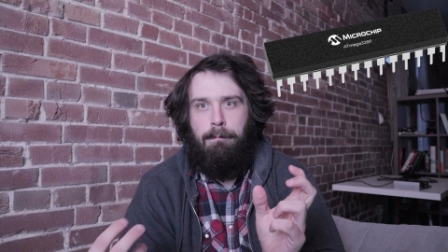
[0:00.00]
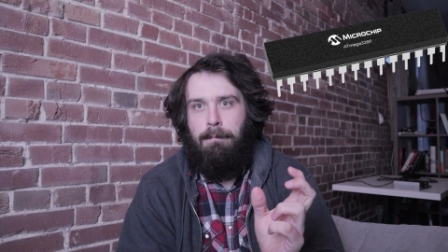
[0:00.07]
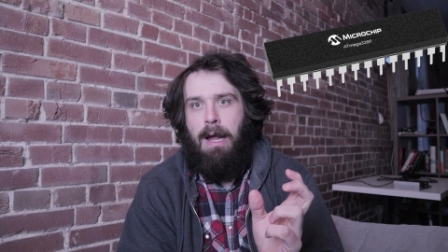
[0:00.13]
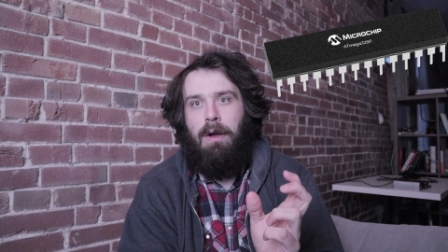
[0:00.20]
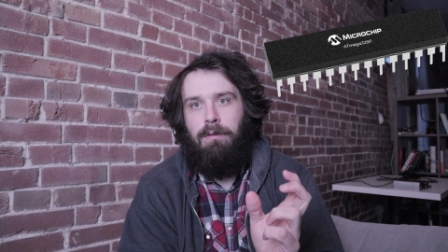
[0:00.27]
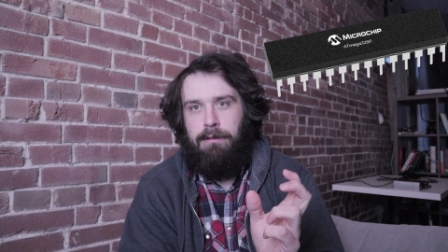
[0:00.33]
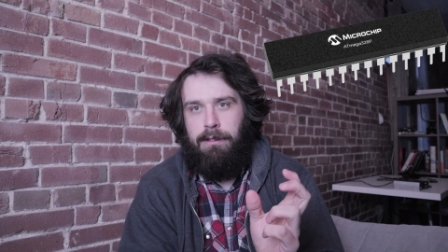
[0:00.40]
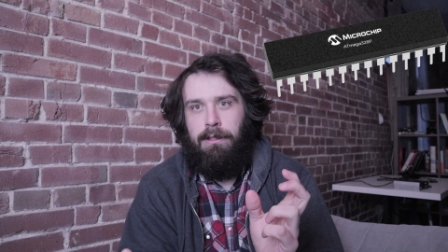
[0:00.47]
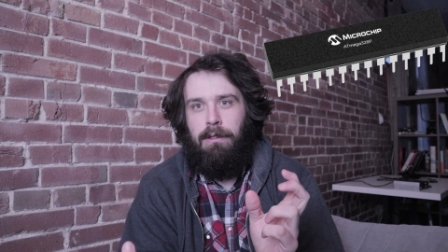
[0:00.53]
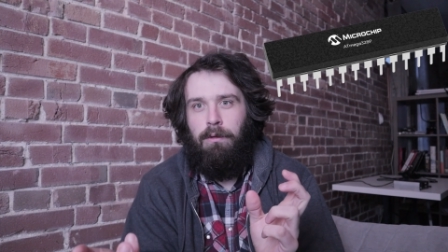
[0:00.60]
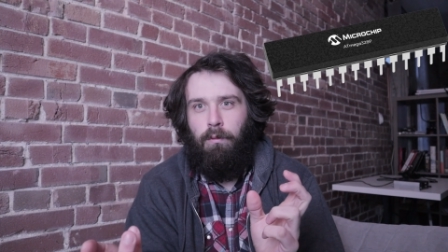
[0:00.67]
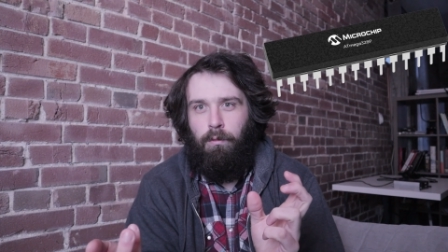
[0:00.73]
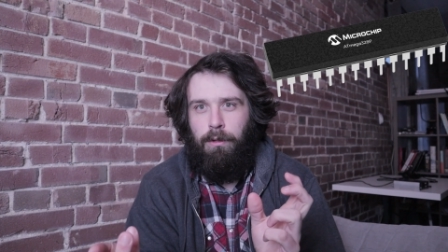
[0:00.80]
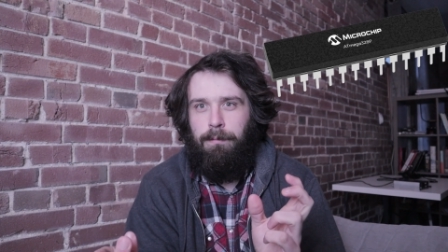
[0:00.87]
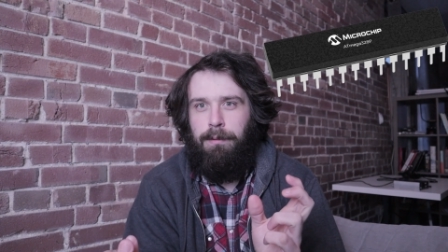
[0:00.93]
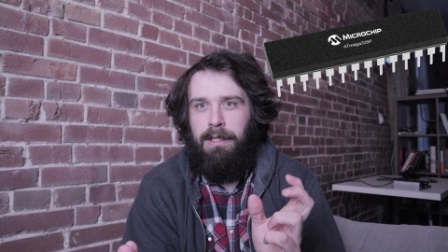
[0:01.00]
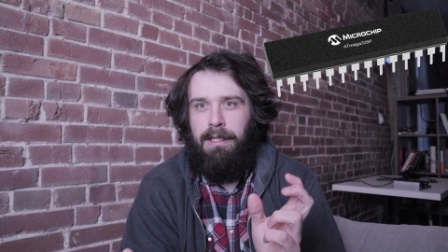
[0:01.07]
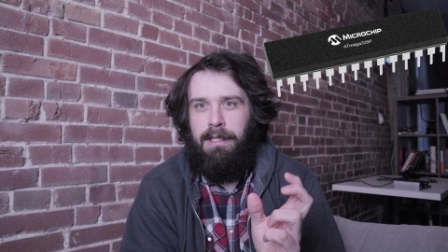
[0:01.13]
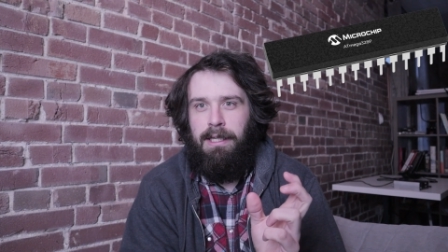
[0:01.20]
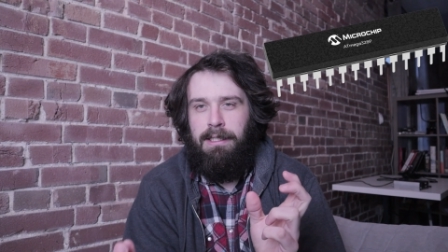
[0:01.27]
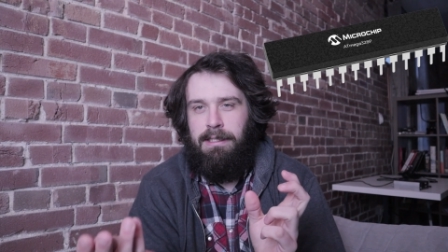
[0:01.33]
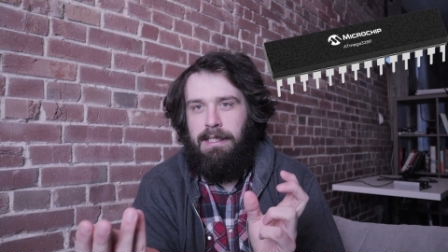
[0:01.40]
Mouser would
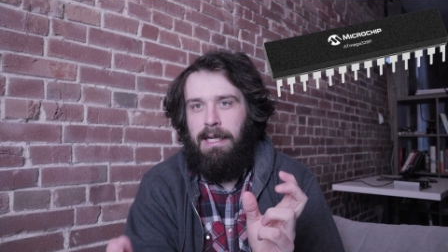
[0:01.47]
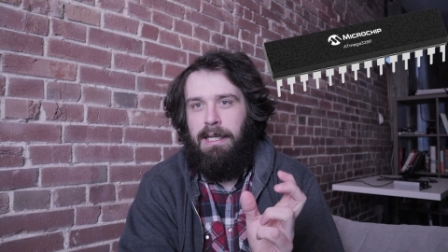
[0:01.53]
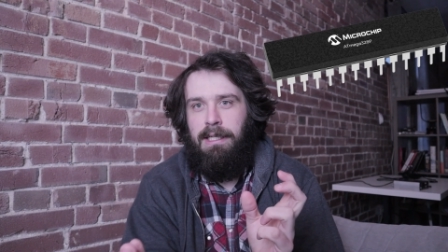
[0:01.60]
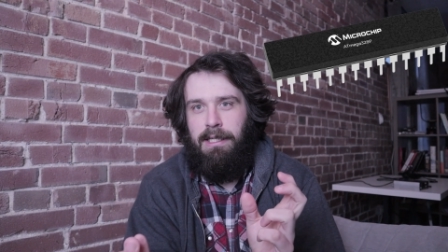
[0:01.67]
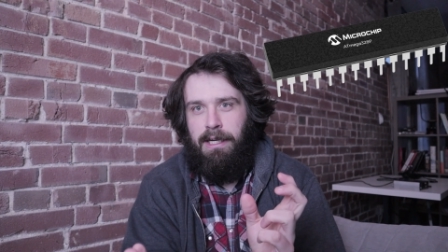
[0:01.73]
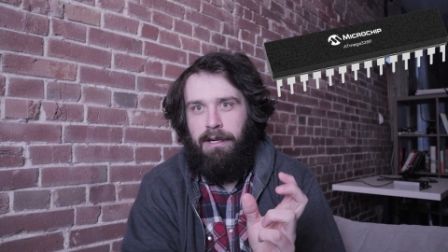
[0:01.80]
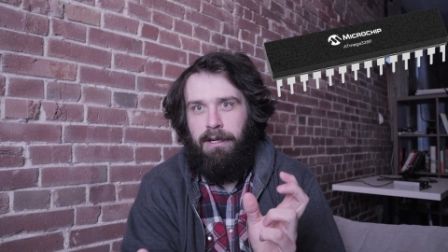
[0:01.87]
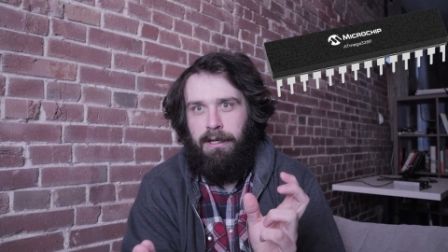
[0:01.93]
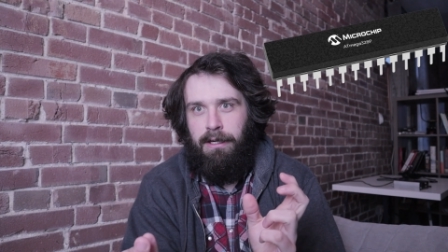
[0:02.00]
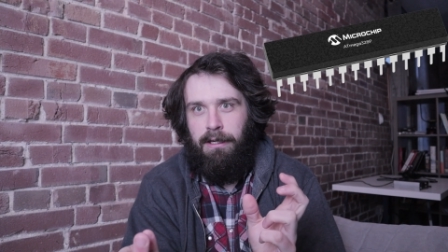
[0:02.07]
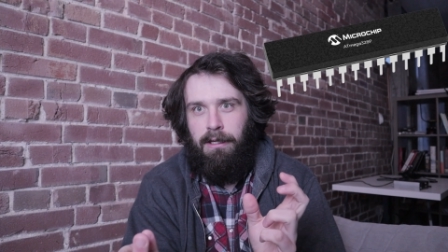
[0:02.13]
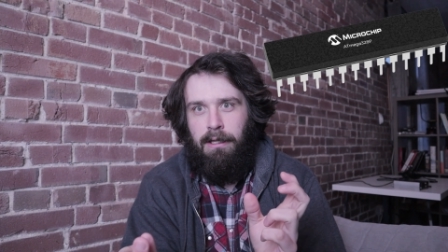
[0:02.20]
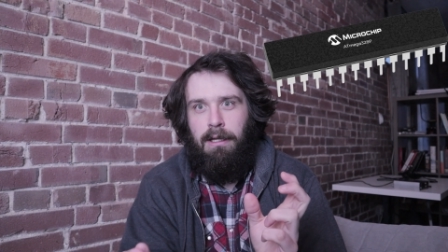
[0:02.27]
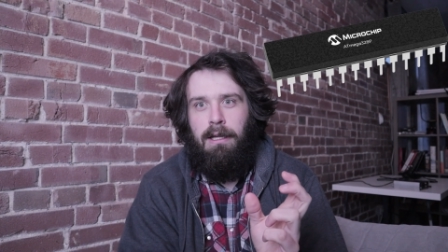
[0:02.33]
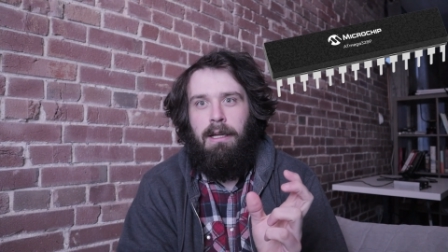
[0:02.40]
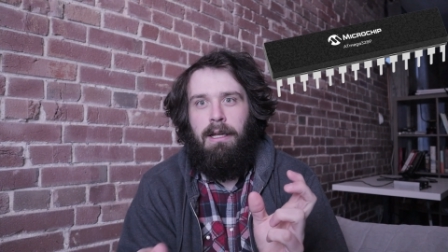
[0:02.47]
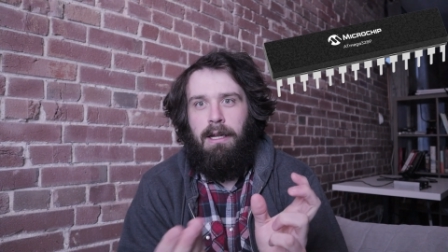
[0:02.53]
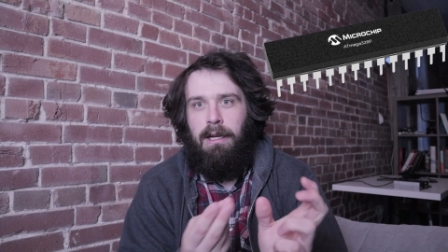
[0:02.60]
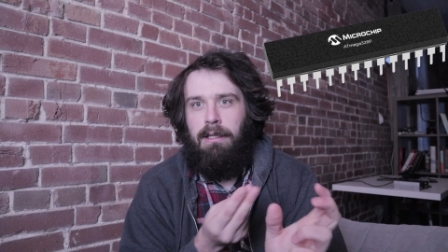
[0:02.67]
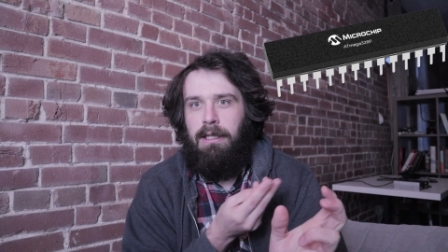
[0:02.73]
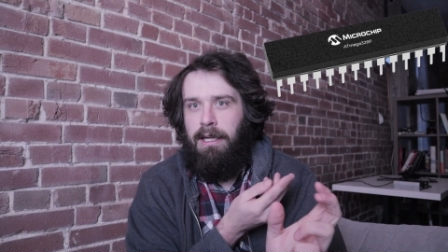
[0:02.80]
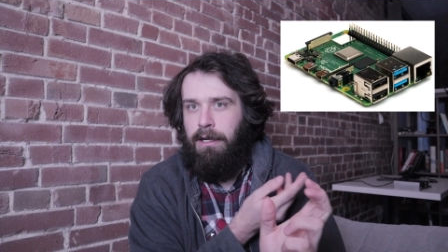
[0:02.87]
be a secondary.
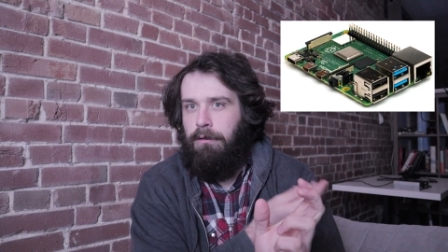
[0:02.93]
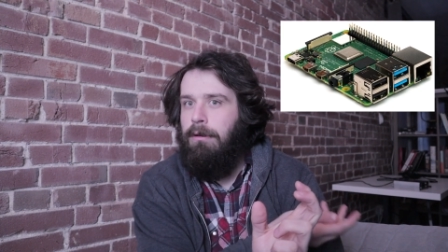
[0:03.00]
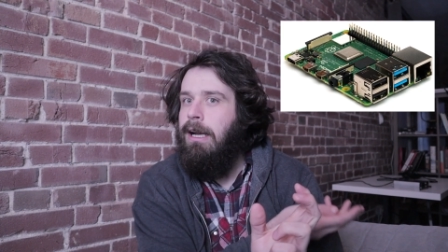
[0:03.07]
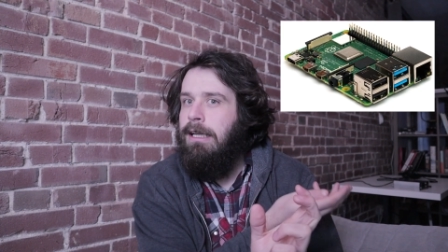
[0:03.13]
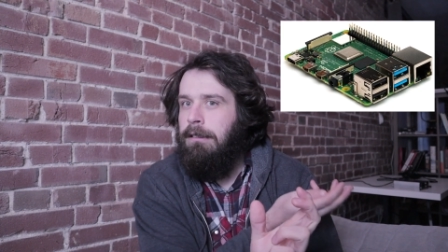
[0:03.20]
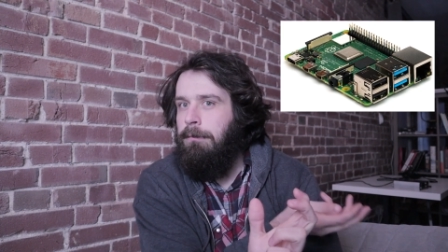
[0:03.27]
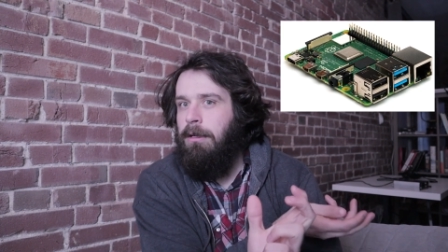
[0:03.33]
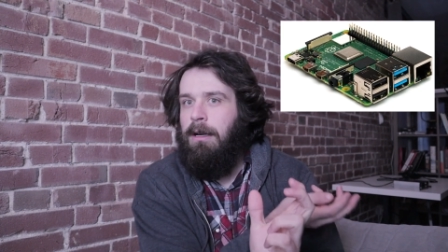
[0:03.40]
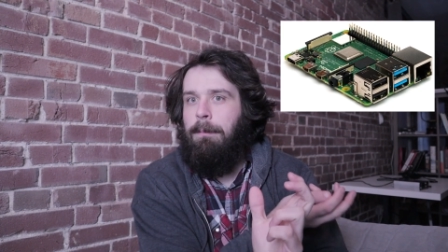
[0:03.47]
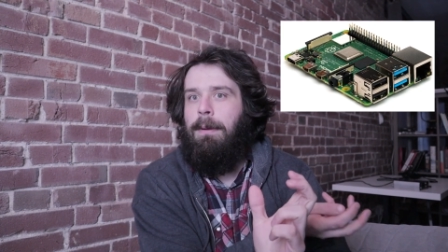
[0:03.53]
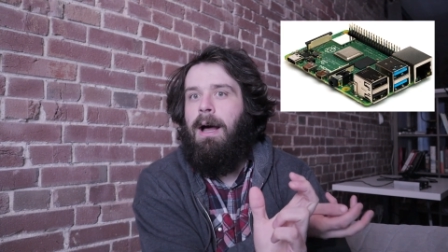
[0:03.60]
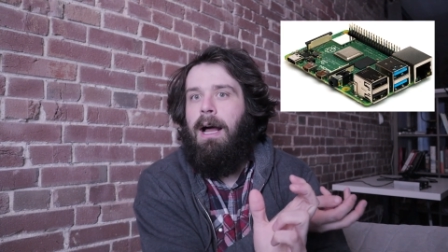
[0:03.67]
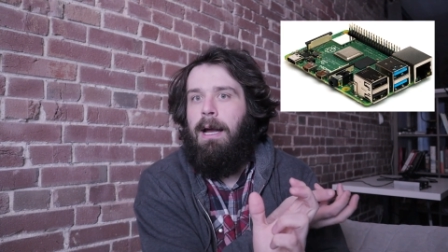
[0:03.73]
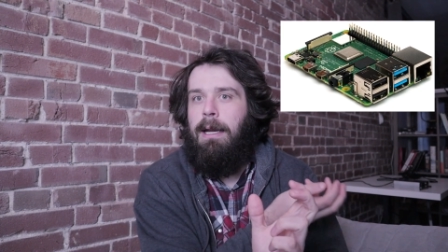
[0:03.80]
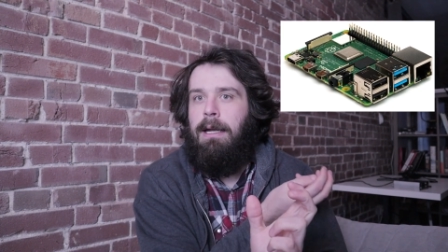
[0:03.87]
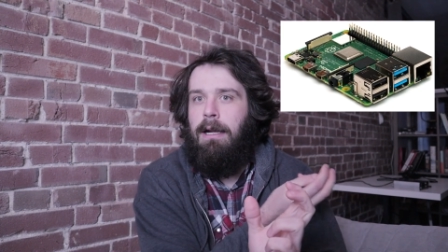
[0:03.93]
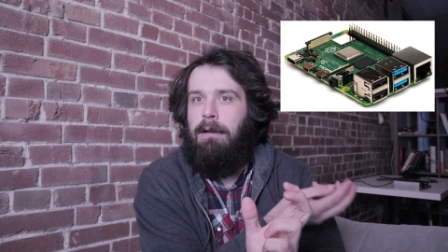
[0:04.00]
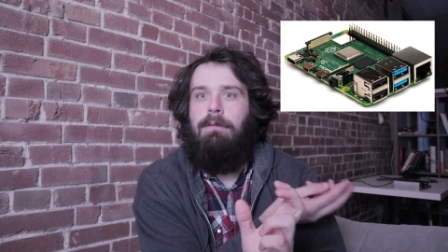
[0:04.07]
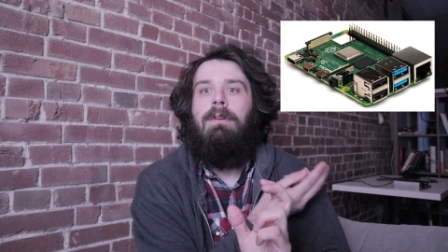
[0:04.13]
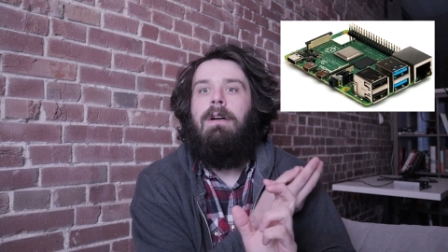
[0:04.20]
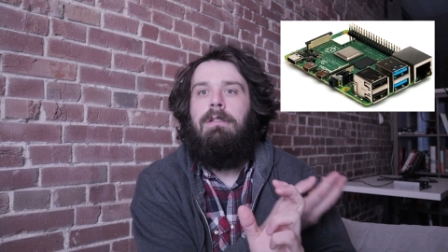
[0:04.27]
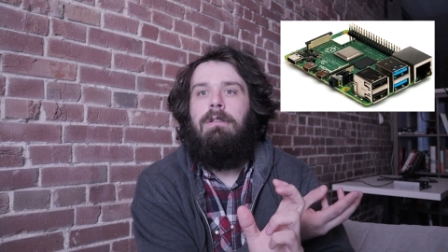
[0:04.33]
And like a Raspberry Pi kind
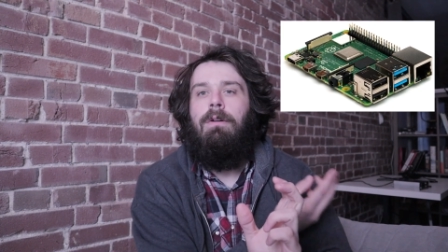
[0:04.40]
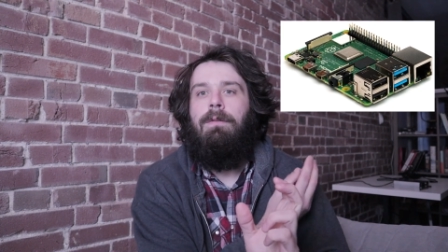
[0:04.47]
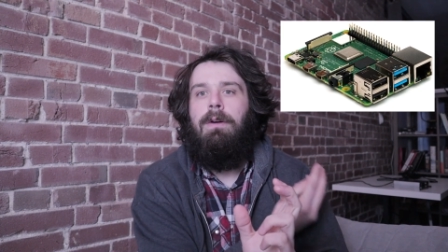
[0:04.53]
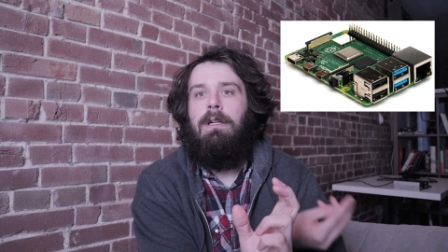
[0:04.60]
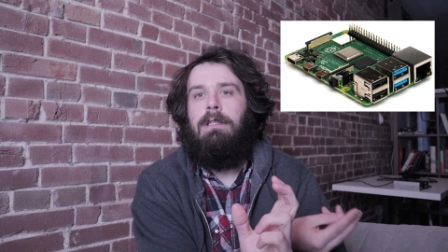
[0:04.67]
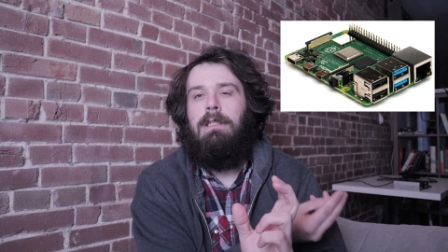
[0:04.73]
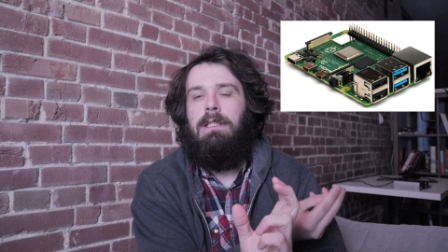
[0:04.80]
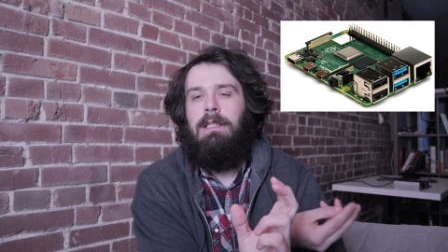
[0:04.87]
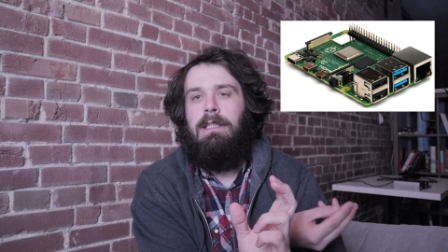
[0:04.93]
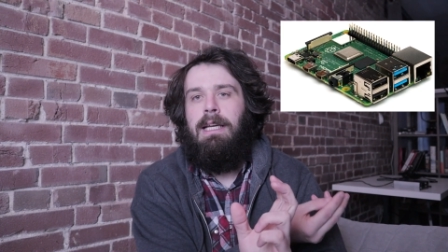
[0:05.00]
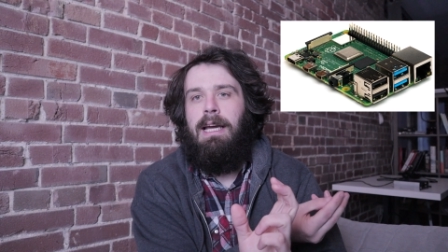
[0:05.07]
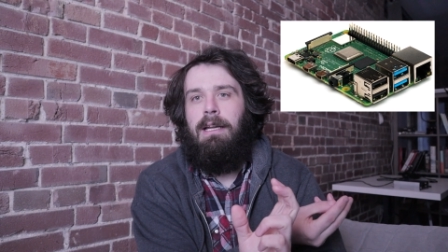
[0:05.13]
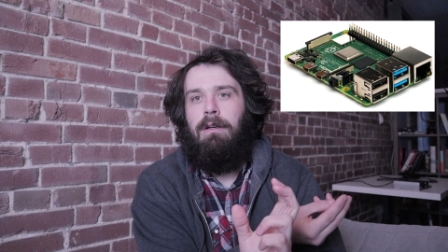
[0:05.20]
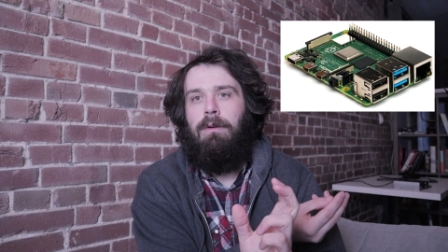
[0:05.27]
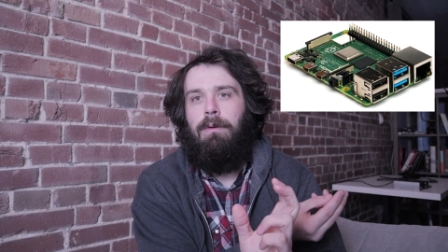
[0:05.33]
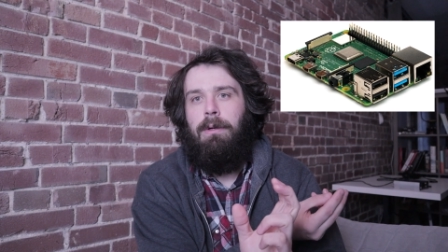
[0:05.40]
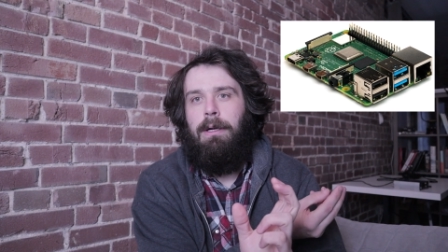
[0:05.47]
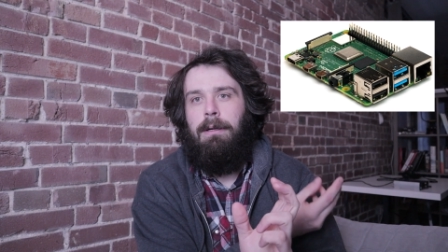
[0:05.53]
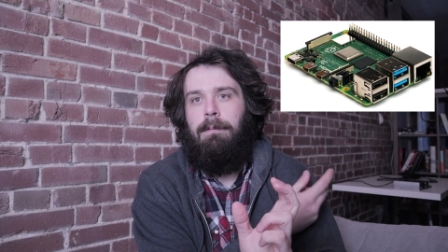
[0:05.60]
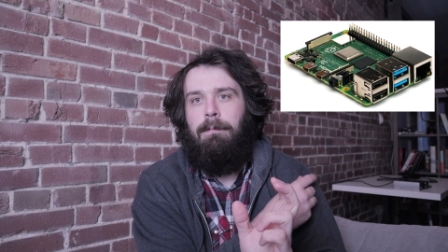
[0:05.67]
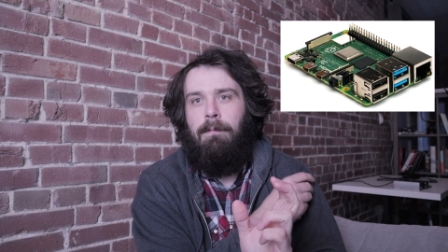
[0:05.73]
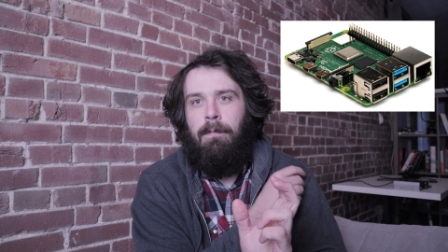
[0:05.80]
of also falls in this category.